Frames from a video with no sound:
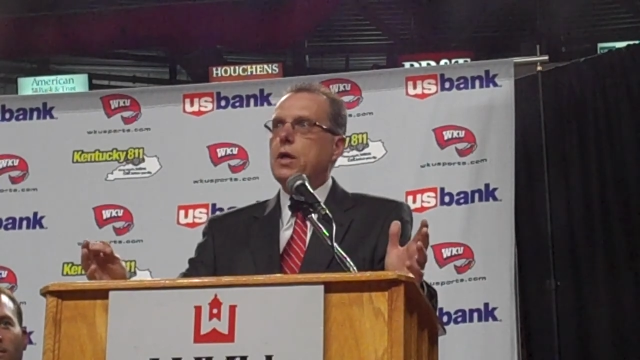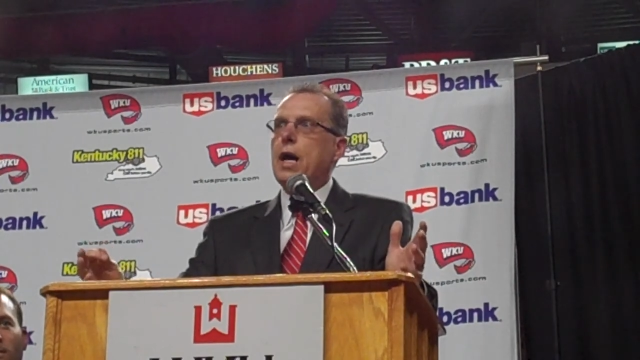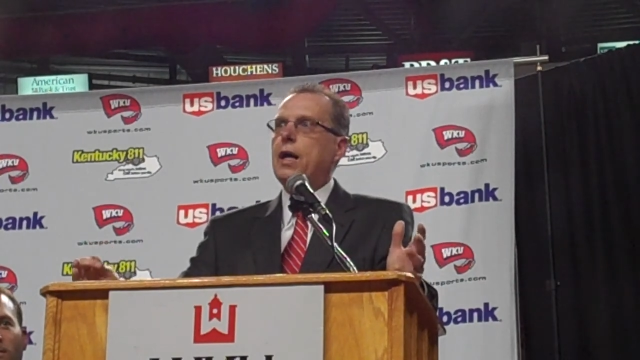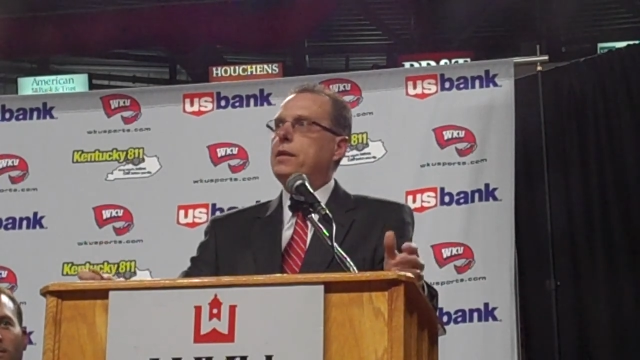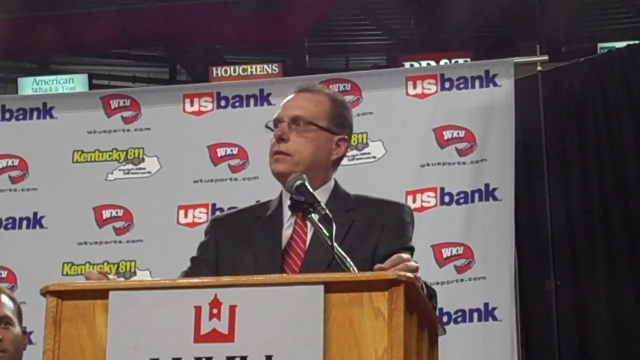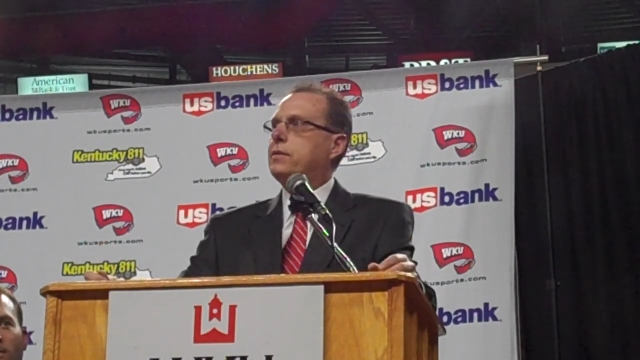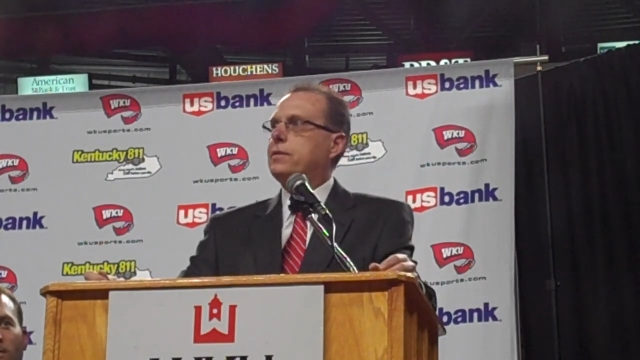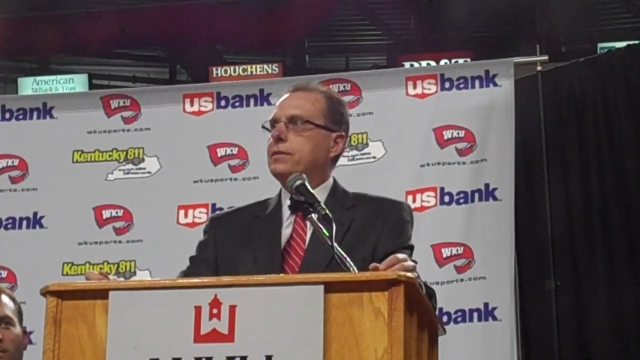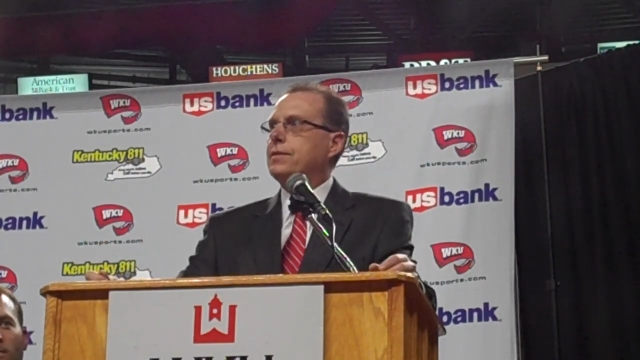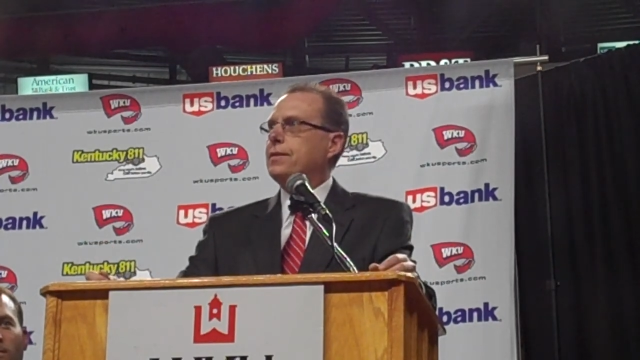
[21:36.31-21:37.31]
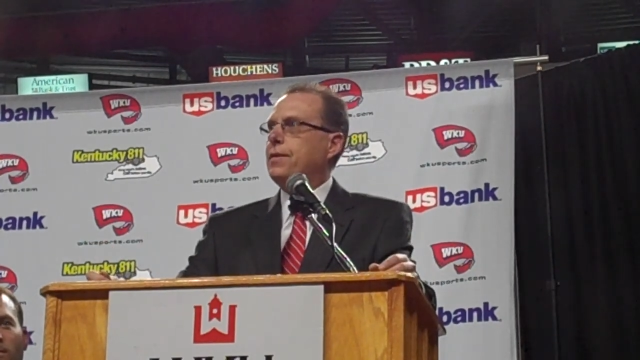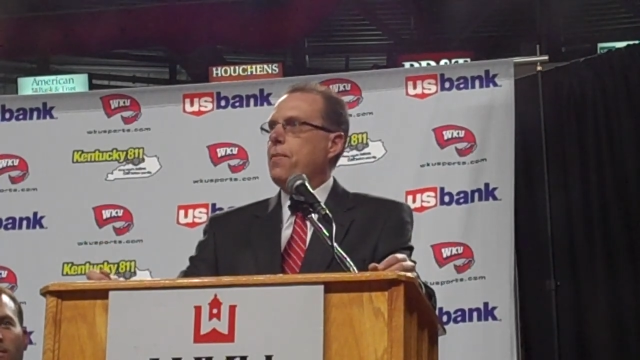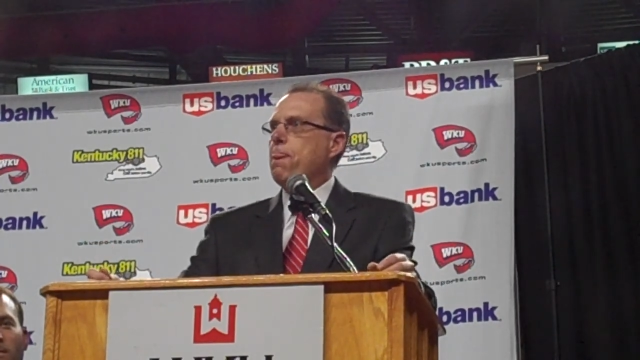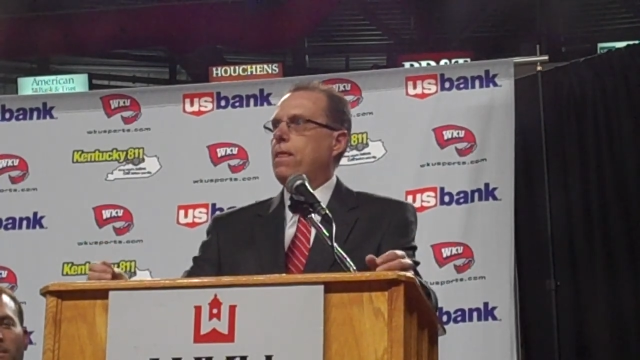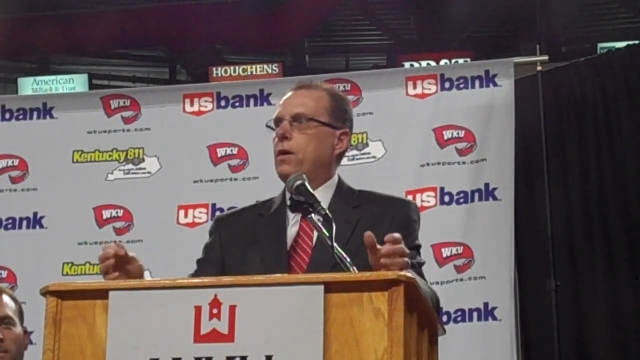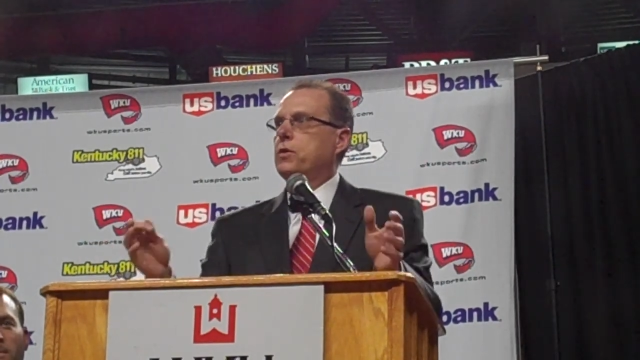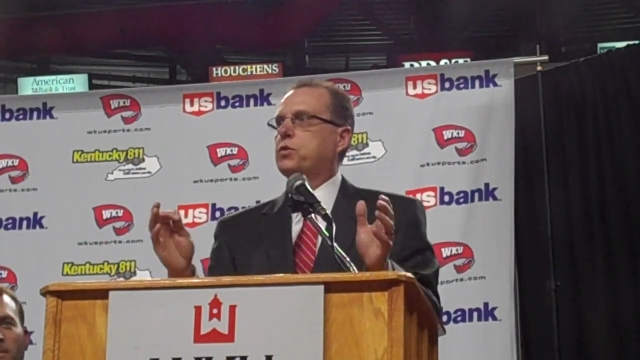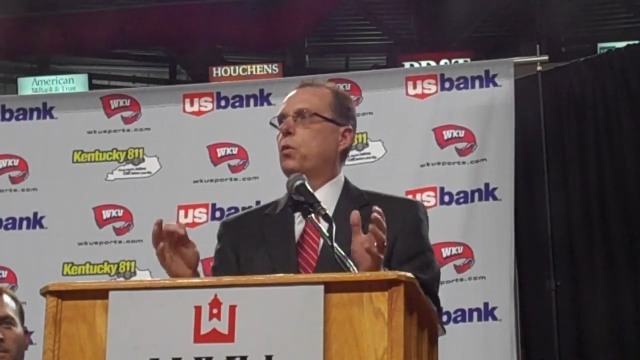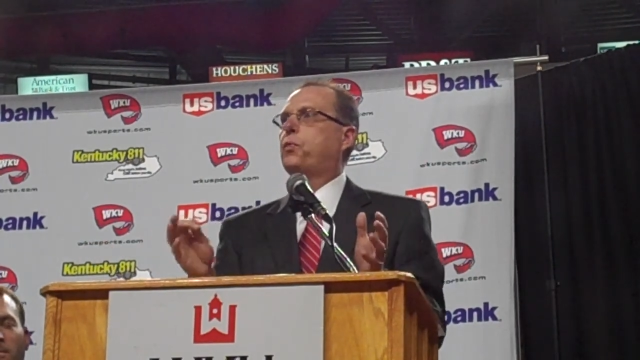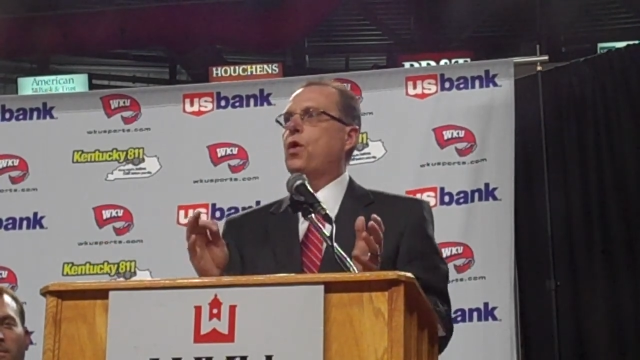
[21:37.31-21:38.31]
guys are
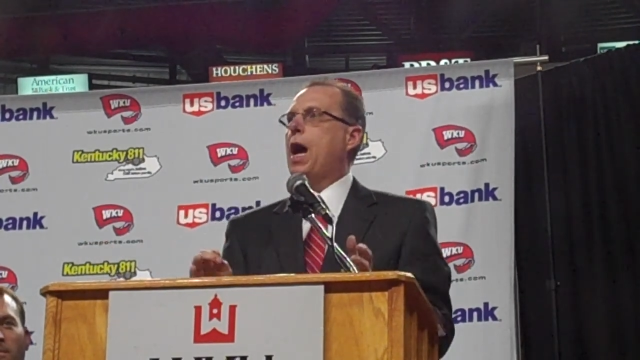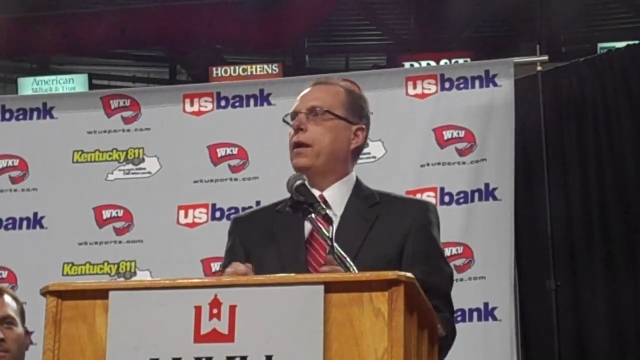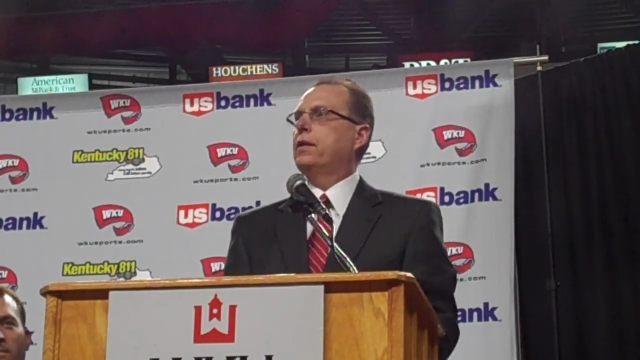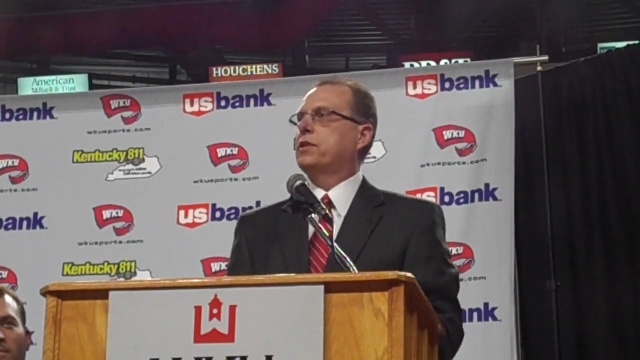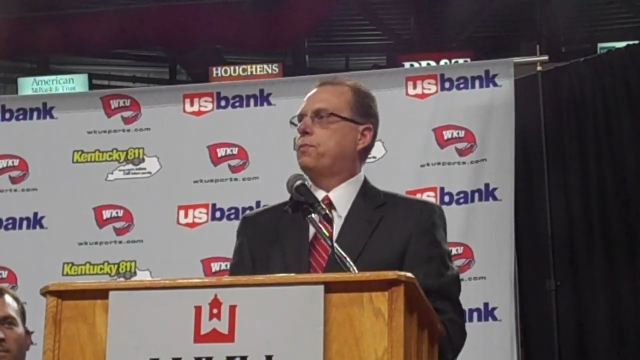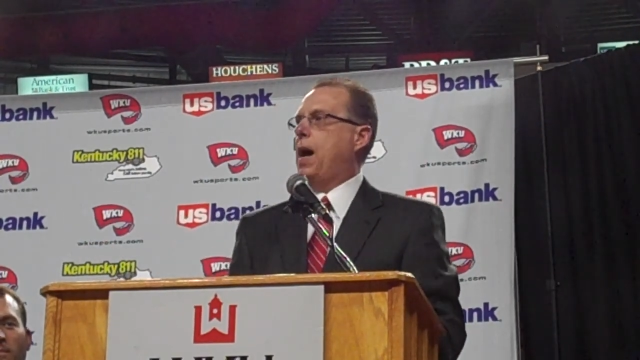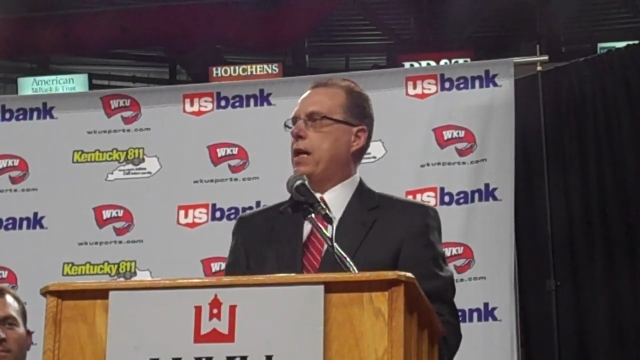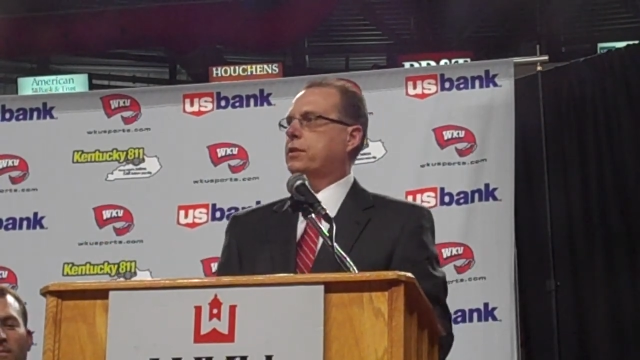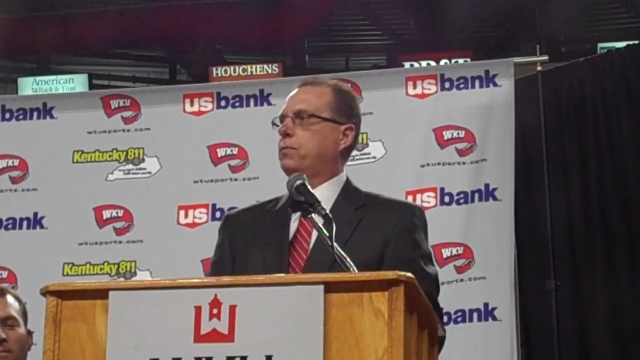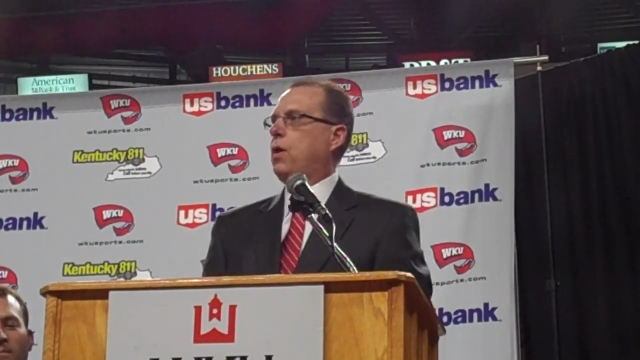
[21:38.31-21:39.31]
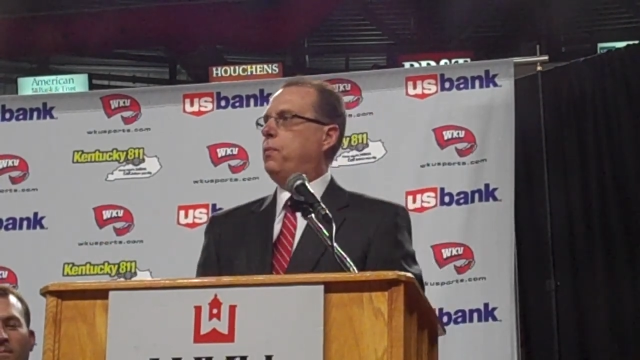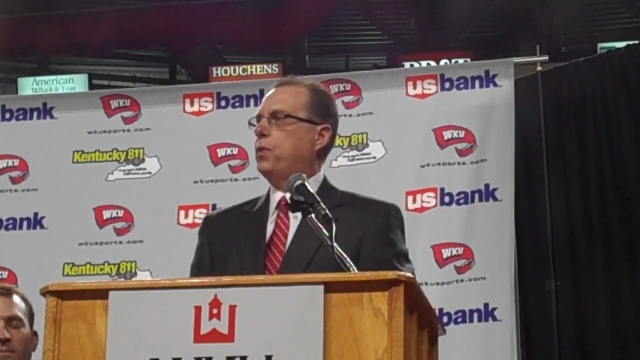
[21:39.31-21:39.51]
so proud of this basketball